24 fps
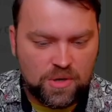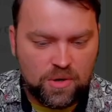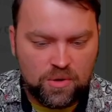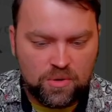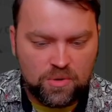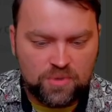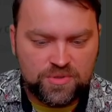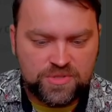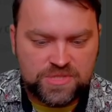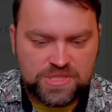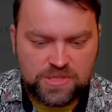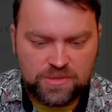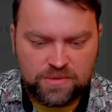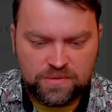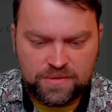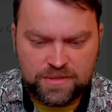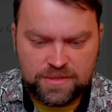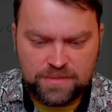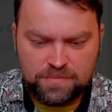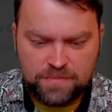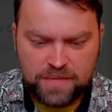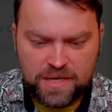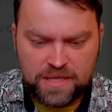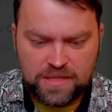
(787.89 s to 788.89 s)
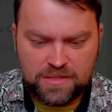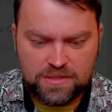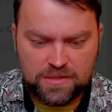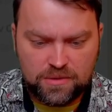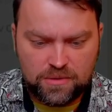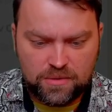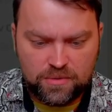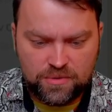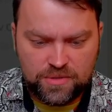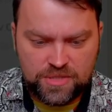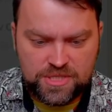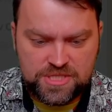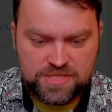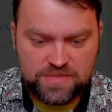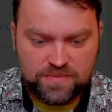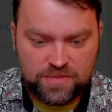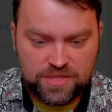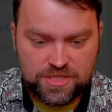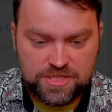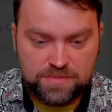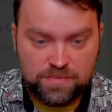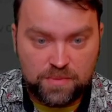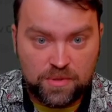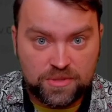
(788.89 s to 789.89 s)
old Soviet-made lorries
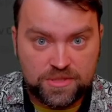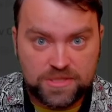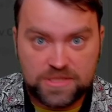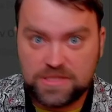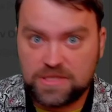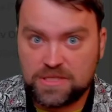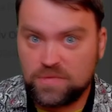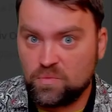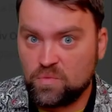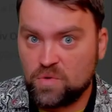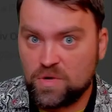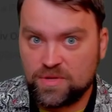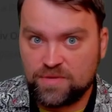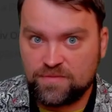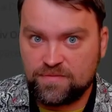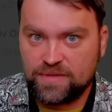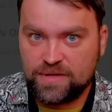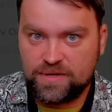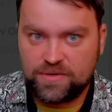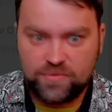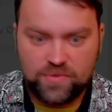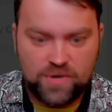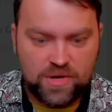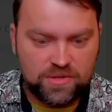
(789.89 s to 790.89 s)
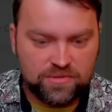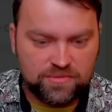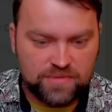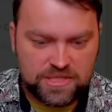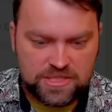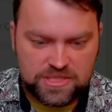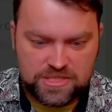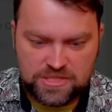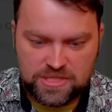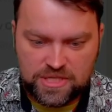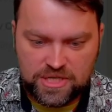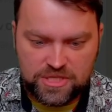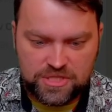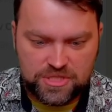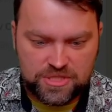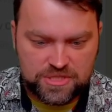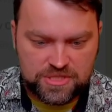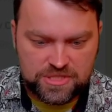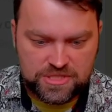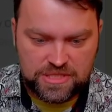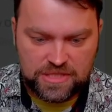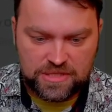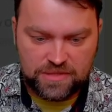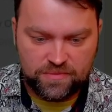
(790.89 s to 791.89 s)
were spotted in one of the railway
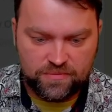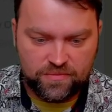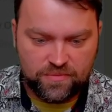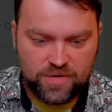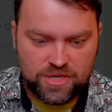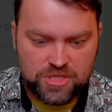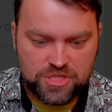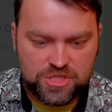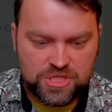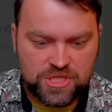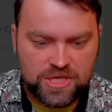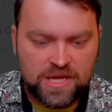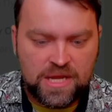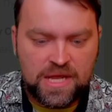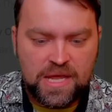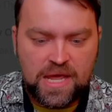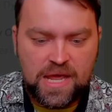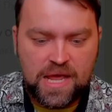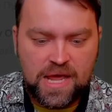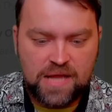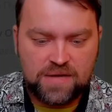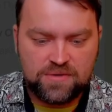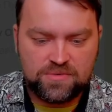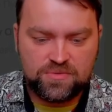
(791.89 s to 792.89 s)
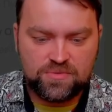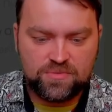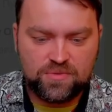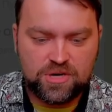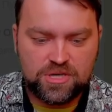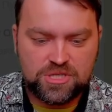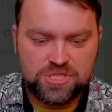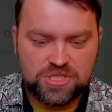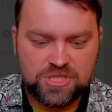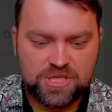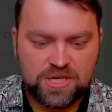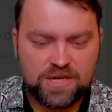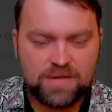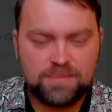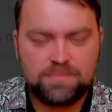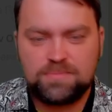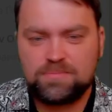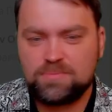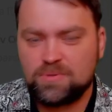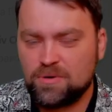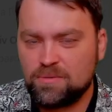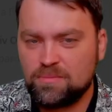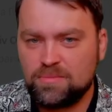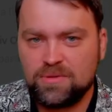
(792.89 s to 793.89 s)
stations in Russia, and Russia
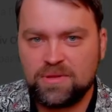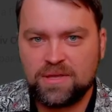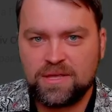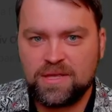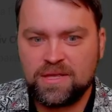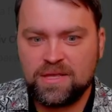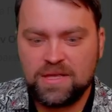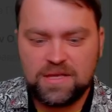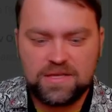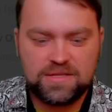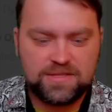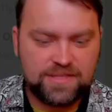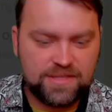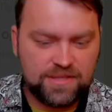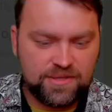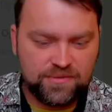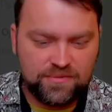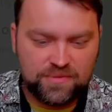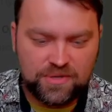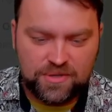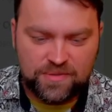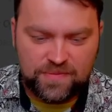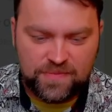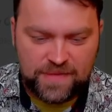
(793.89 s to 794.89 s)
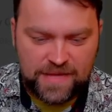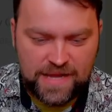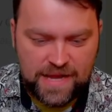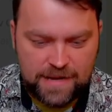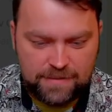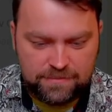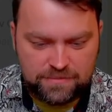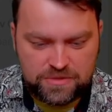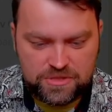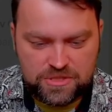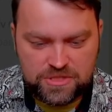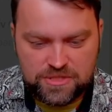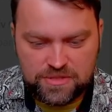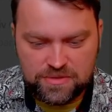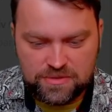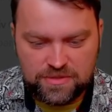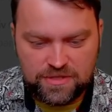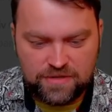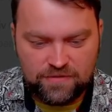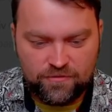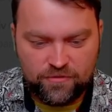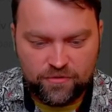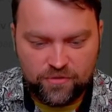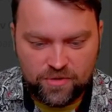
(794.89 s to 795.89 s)
probably delivered them to
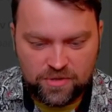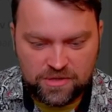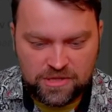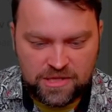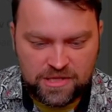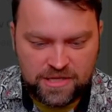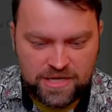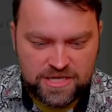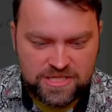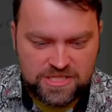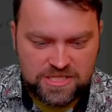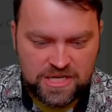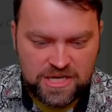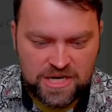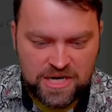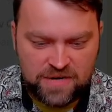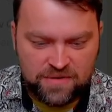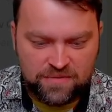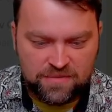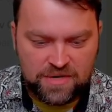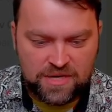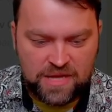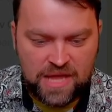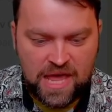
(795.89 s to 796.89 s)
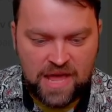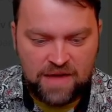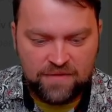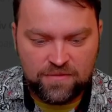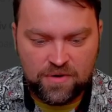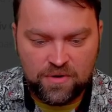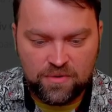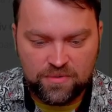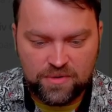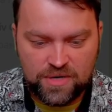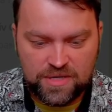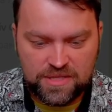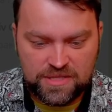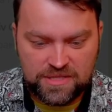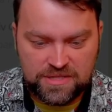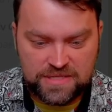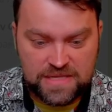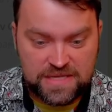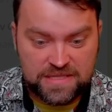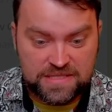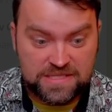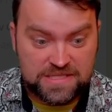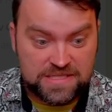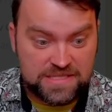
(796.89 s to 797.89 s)
the front lines. Here we have already
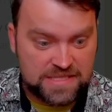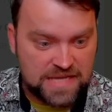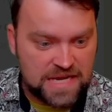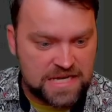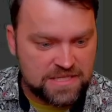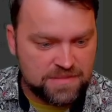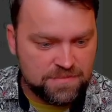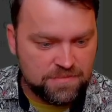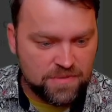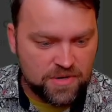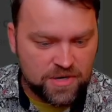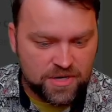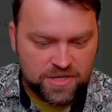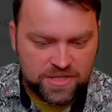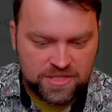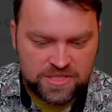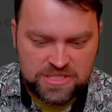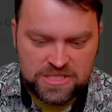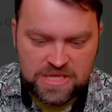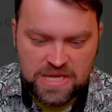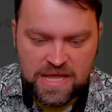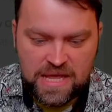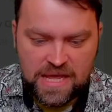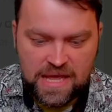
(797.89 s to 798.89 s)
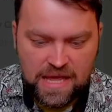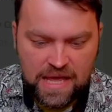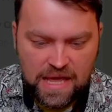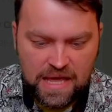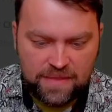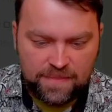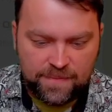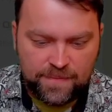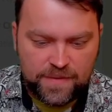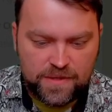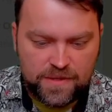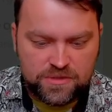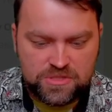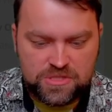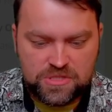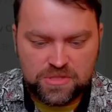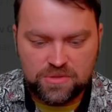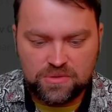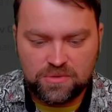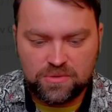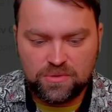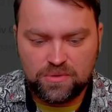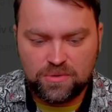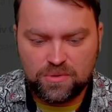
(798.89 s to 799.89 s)
the Z marks, and those
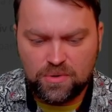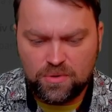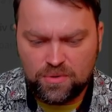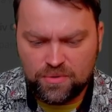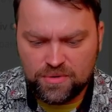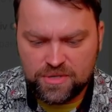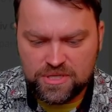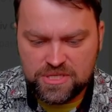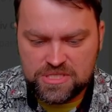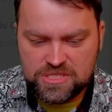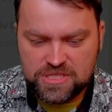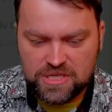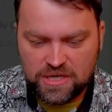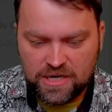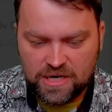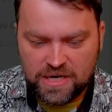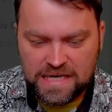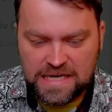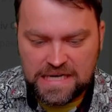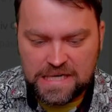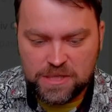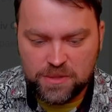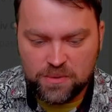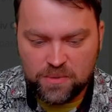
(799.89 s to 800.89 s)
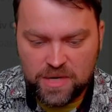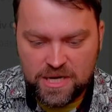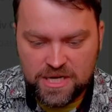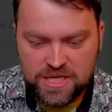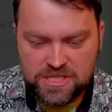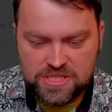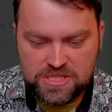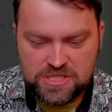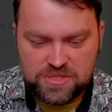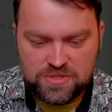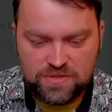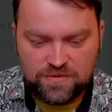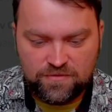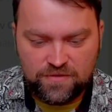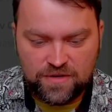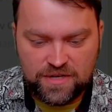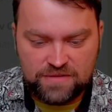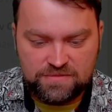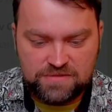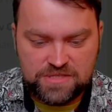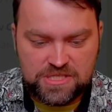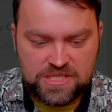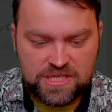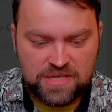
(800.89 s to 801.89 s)
lorries are Cross
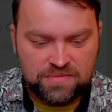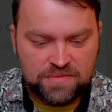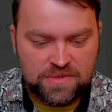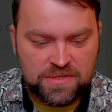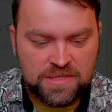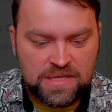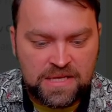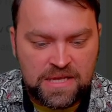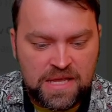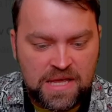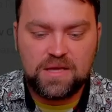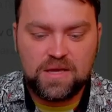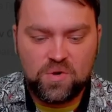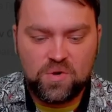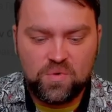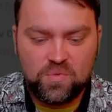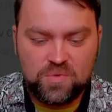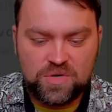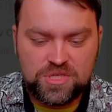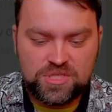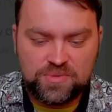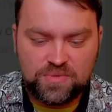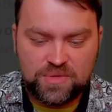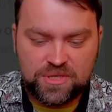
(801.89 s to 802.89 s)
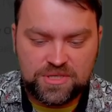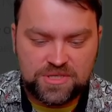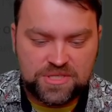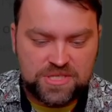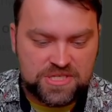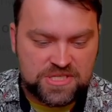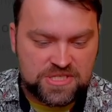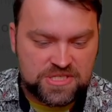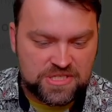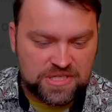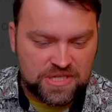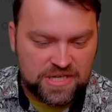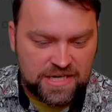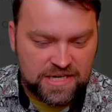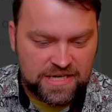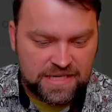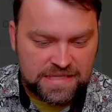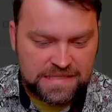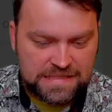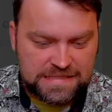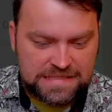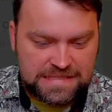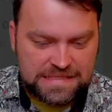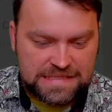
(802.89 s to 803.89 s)
257, which were
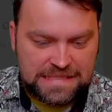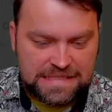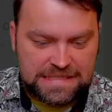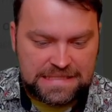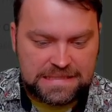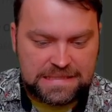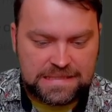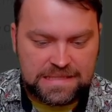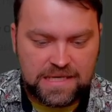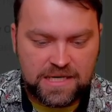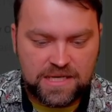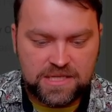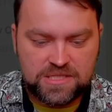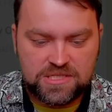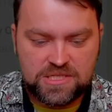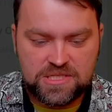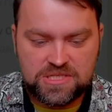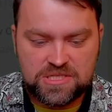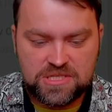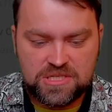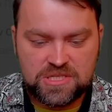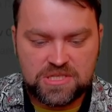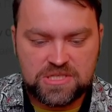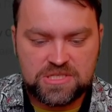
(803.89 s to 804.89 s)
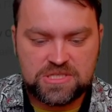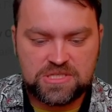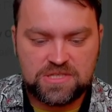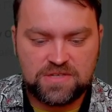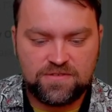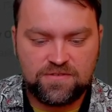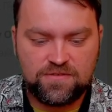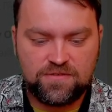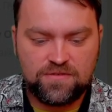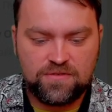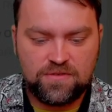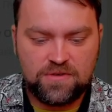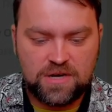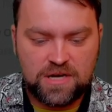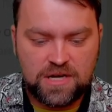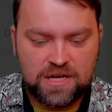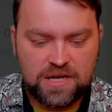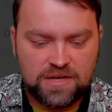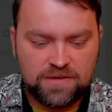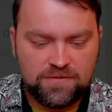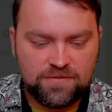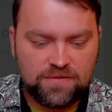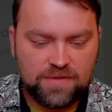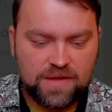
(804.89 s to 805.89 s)
designed in
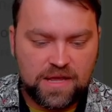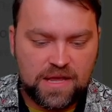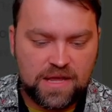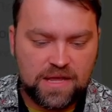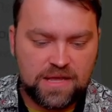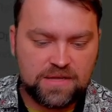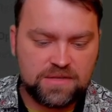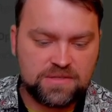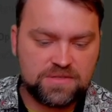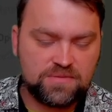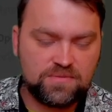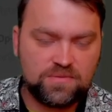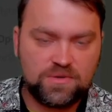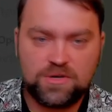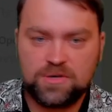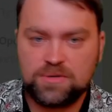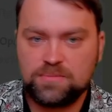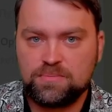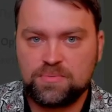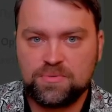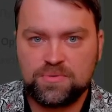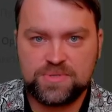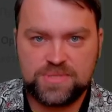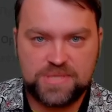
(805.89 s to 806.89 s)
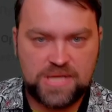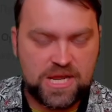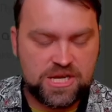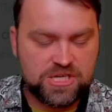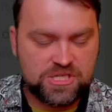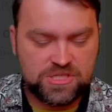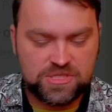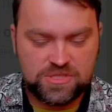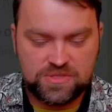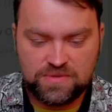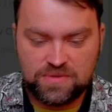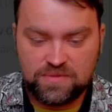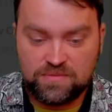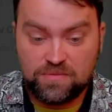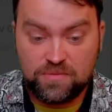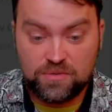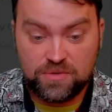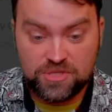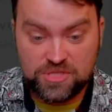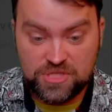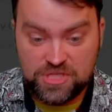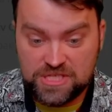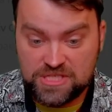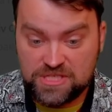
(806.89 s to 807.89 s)
1965 and were in production
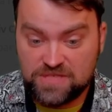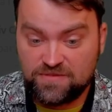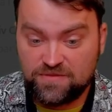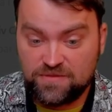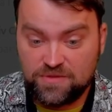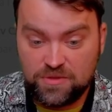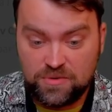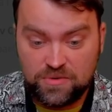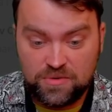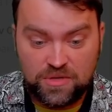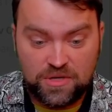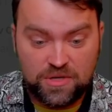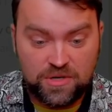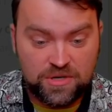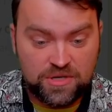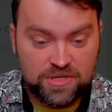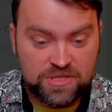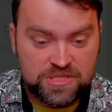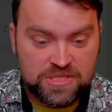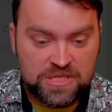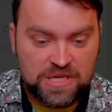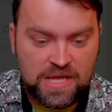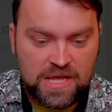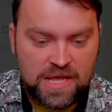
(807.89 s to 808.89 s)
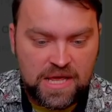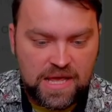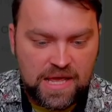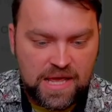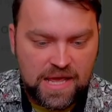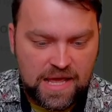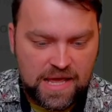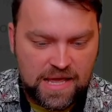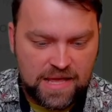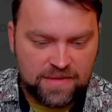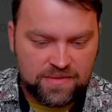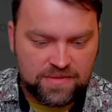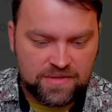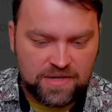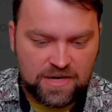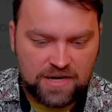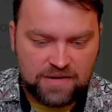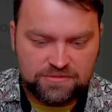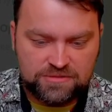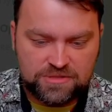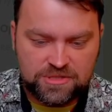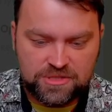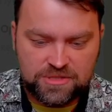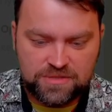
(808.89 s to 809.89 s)
for just a few years, and
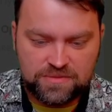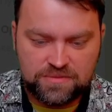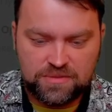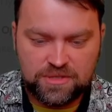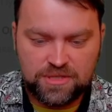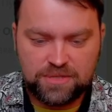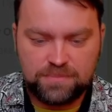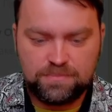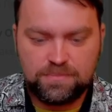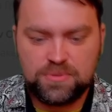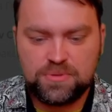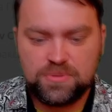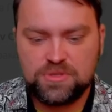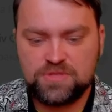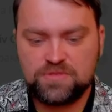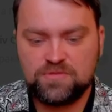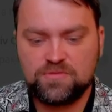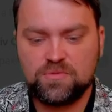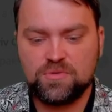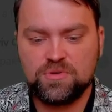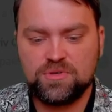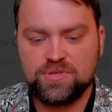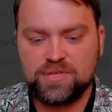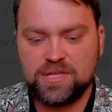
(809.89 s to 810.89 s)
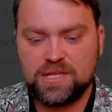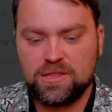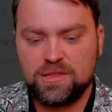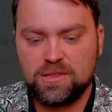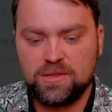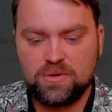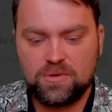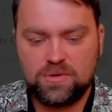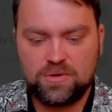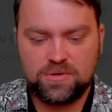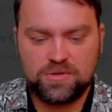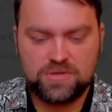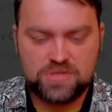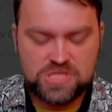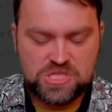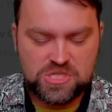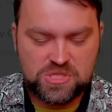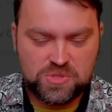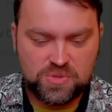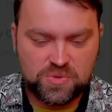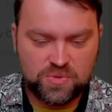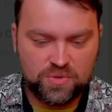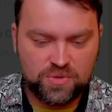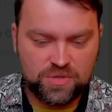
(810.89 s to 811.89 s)
after were put for the long
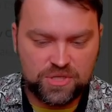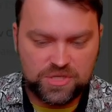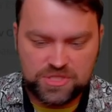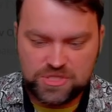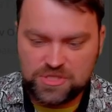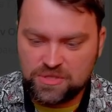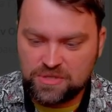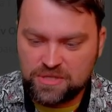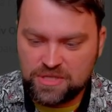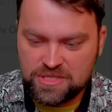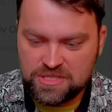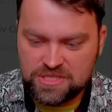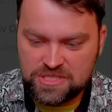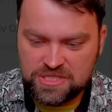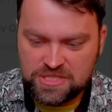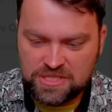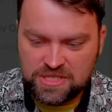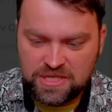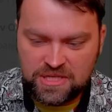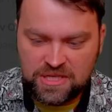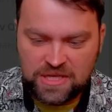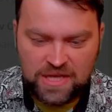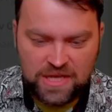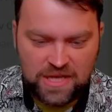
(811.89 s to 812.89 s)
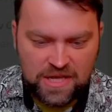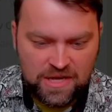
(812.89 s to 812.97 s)
storage. You can see